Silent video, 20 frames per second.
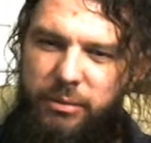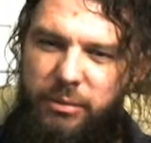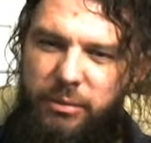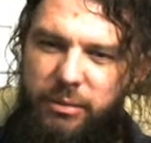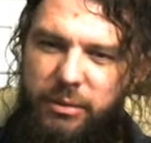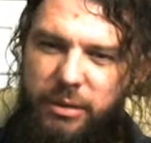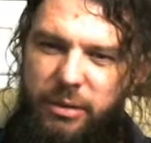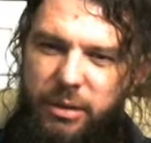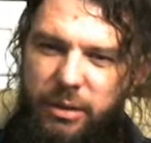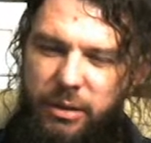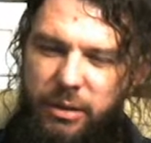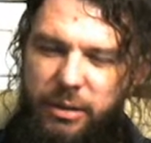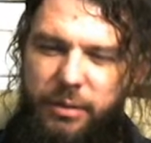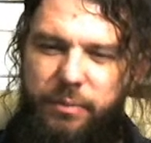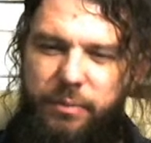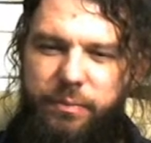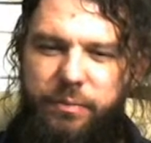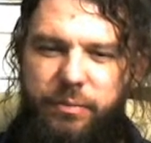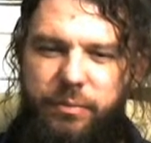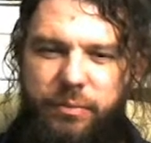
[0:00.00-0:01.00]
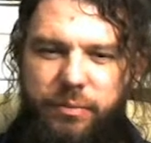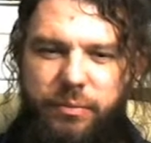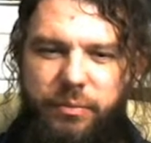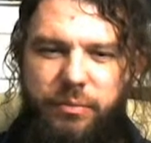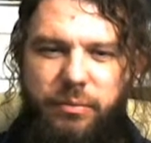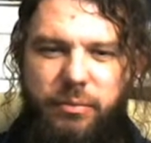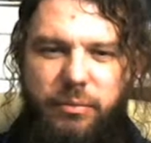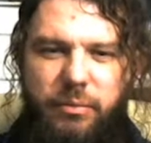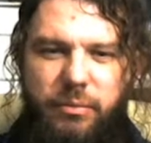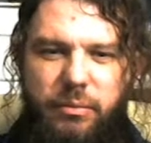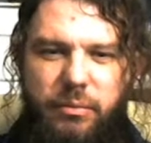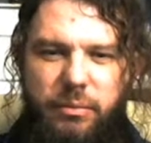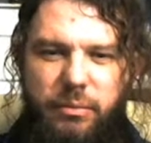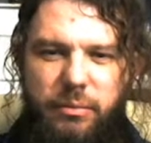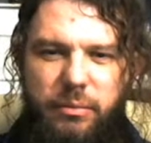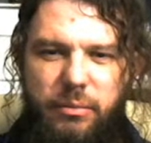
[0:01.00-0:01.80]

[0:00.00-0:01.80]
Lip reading: Nothing is said.